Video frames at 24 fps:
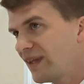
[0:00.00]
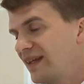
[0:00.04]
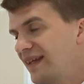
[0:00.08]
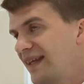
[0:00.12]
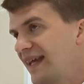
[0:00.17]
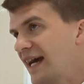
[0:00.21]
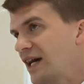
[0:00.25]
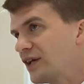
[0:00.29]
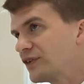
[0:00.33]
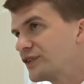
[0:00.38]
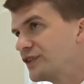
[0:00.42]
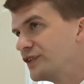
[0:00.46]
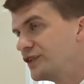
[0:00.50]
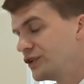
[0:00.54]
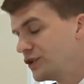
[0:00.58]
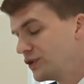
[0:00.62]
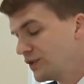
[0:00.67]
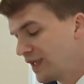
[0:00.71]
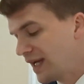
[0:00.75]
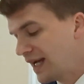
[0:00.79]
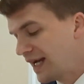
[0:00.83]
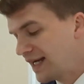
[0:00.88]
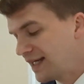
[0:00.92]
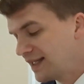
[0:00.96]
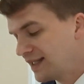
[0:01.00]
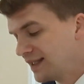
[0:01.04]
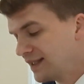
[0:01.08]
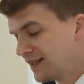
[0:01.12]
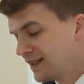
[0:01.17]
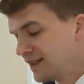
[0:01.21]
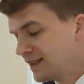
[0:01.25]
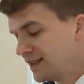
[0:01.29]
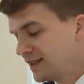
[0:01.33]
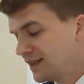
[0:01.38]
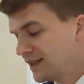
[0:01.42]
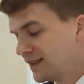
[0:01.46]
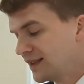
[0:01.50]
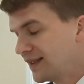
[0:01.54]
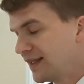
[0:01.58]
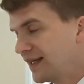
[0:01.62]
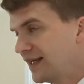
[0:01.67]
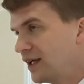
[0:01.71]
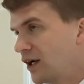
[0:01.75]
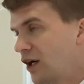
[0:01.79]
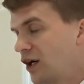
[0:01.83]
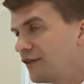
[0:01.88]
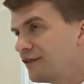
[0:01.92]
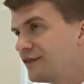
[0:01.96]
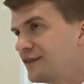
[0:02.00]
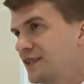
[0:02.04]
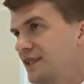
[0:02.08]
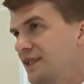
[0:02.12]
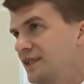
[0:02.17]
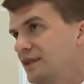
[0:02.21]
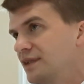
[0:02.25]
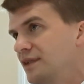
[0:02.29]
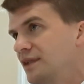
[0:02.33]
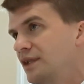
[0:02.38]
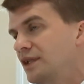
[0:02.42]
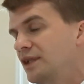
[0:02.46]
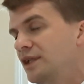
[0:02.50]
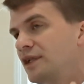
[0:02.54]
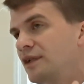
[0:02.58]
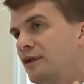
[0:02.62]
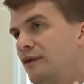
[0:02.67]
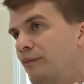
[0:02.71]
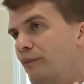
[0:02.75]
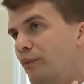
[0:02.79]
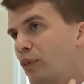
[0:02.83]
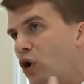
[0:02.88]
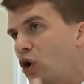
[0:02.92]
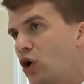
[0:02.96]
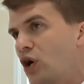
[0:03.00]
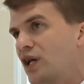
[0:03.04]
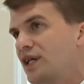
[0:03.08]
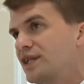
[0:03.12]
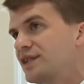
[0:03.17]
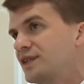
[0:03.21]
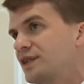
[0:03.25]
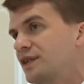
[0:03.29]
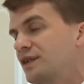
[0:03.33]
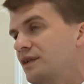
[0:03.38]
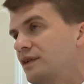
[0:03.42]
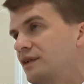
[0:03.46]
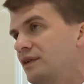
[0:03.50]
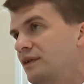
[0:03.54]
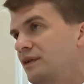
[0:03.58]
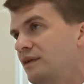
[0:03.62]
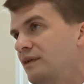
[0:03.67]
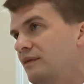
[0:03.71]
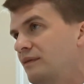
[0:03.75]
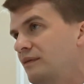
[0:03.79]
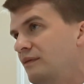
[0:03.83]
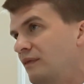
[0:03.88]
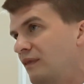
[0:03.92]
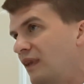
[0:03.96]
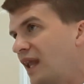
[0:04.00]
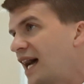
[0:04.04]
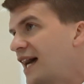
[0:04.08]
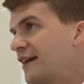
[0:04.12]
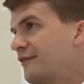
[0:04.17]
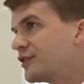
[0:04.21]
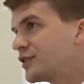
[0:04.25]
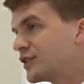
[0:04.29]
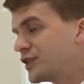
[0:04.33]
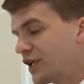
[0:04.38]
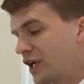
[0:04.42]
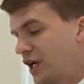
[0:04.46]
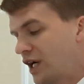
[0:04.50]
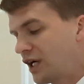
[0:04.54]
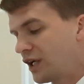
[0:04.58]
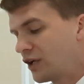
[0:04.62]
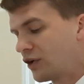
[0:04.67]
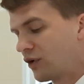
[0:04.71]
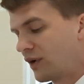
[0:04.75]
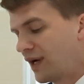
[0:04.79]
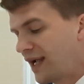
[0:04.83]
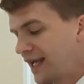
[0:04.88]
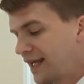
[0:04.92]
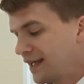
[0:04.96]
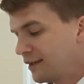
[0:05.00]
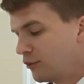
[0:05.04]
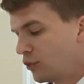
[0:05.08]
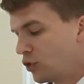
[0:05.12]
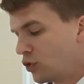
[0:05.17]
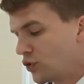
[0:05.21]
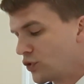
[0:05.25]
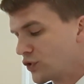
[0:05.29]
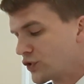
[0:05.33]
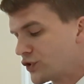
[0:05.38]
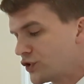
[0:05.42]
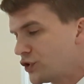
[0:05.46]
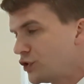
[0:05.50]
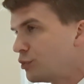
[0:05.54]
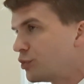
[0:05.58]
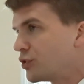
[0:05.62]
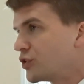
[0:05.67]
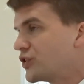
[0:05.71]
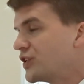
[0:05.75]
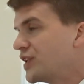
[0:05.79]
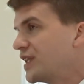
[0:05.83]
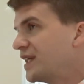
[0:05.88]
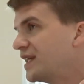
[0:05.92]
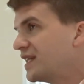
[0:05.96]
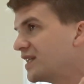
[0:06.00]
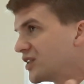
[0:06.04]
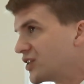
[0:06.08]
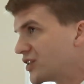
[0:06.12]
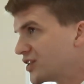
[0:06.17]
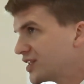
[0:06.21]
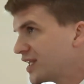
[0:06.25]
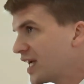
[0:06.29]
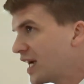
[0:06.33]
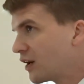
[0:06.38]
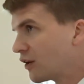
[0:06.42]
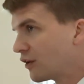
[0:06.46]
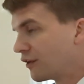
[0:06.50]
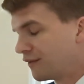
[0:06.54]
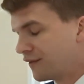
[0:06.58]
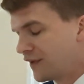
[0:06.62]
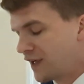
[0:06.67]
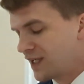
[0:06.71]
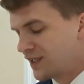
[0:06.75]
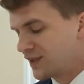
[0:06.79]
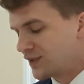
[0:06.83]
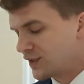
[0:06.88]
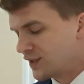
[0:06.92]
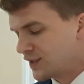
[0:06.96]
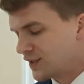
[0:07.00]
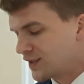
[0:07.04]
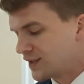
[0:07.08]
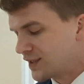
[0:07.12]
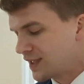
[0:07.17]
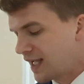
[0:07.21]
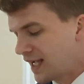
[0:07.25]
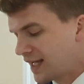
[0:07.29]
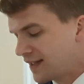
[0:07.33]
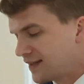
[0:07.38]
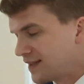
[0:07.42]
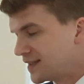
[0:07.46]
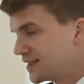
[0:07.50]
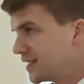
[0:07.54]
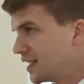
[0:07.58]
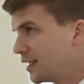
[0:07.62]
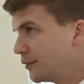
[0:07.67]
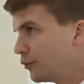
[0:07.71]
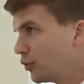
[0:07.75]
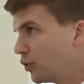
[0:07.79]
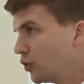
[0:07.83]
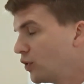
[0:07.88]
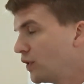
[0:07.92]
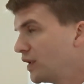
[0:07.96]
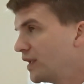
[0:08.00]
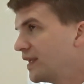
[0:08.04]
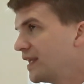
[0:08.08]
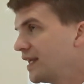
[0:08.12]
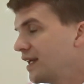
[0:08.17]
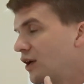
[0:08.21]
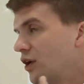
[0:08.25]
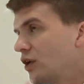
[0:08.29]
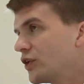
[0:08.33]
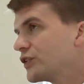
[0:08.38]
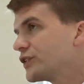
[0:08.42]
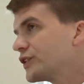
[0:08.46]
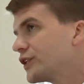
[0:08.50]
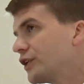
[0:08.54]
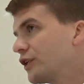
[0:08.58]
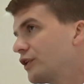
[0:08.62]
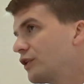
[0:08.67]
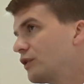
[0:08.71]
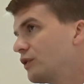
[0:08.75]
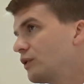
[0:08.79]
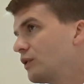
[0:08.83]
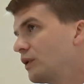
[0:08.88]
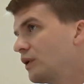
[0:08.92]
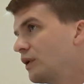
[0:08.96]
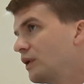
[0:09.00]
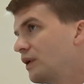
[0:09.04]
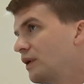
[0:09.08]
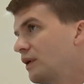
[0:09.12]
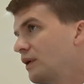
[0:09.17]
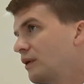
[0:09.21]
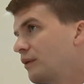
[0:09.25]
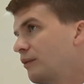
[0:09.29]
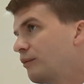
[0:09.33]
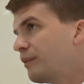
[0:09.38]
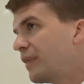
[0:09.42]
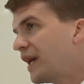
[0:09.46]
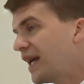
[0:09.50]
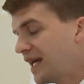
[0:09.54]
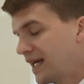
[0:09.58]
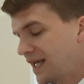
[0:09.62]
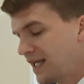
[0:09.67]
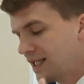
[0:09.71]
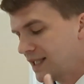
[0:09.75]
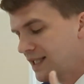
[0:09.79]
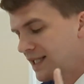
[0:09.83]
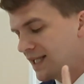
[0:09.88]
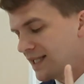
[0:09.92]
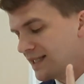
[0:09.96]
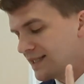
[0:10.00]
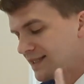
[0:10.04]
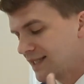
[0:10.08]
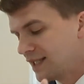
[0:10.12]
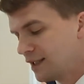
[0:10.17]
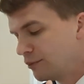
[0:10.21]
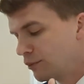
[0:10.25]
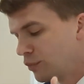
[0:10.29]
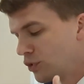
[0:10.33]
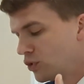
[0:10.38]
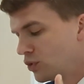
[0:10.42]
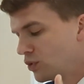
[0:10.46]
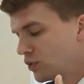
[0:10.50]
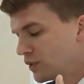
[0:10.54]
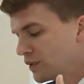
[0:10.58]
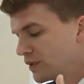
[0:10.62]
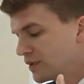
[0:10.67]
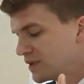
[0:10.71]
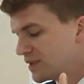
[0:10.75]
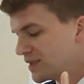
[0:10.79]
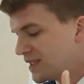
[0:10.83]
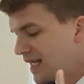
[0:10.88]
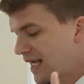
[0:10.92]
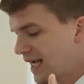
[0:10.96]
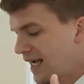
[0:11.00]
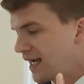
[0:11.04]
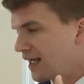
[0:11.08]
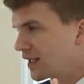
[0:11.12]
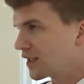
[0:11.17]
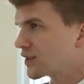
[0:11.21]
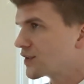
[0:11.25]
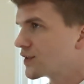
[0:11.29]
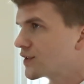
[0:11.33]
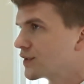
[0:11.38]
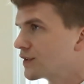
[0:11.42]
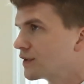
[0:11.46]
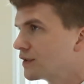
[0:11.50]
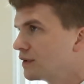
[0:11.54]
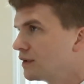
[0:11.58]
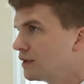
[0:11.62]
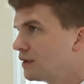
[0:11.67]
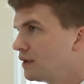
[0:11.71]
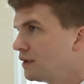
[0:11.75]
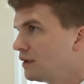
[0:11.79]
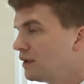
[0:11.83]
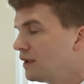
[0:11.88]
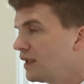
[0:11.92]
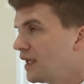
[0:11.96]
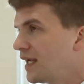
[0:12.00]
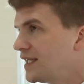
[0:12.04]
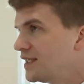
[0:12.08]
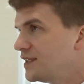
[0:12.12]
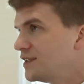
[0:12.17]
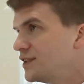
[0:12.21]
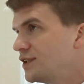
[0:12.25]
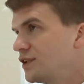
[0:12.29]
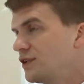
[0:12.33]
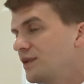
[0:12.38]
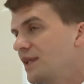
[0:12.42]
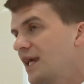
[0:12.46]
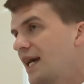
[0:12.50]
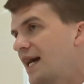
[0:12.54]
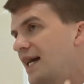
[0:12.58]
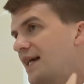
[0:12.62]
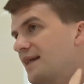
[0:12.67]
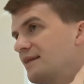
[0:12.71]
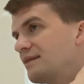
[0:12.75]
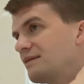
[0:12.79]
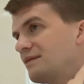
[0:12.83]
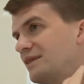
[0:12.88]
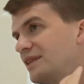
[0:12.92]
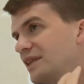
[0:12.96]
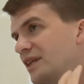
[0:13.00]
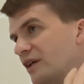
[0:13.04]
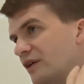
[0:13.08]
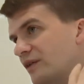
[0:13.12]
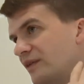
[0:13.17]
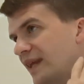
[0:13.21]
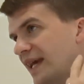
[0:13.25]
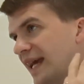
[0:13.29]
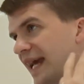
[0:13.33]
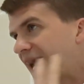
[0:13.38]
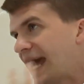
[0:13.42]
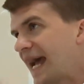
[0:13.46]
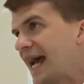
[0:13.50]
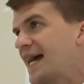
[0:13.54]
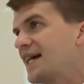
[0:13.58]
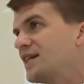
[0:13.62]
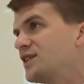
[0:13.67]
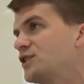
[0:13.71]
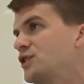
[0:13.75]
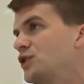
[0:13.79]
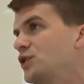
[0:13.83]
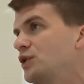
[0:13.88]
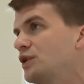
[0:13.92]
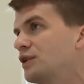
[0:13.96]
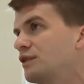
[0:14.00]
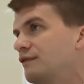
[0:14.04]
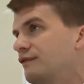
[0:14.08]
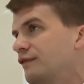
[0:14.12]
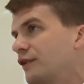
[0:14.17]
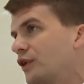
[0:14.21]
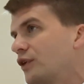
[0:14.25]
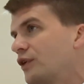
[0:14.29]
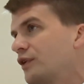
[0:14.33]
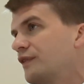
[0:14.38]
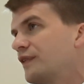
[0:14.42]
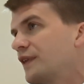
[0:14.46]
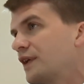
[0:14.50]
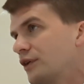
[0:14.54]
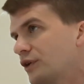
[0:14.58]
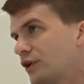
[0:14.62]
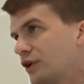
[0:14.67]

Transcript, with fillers: Now, to do that, they often bought livestock or animals to present as sacrifices at the temple, and they also paid a temple tax. And to do that, you know, they had to convert their